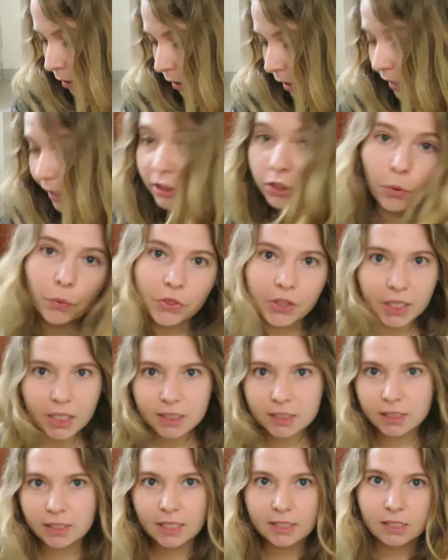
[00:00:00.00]
And I don't think
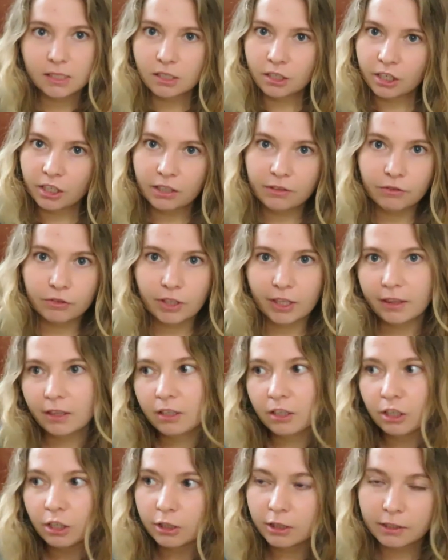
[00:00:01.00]
it's a necessary evil. I
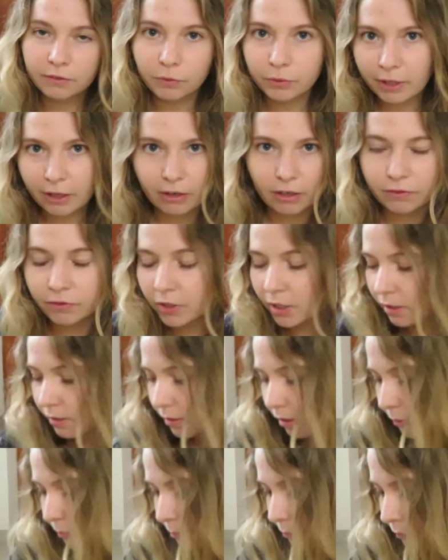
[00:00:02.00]
think you can live without
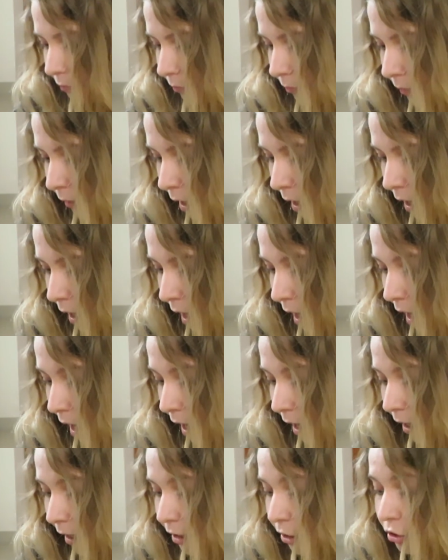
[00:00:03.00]
advertising.
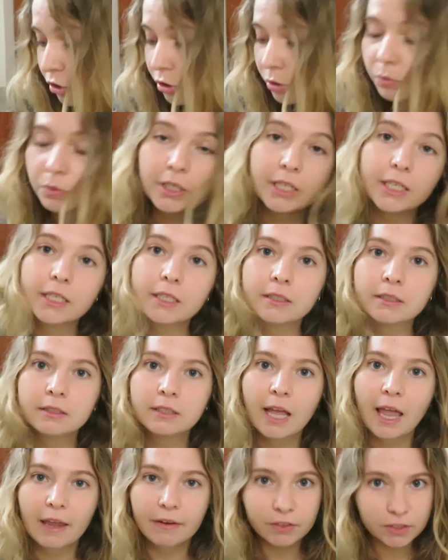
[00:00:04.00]
I used to read
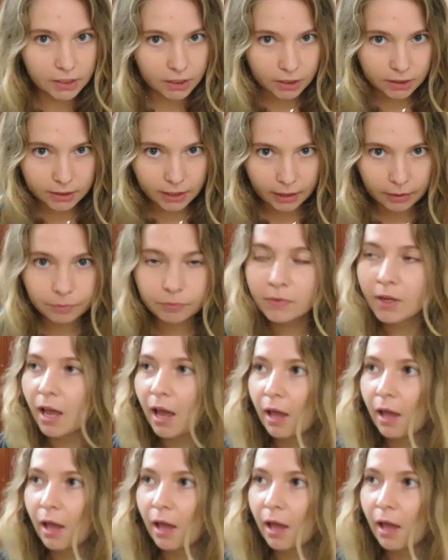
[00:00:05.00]
every single day.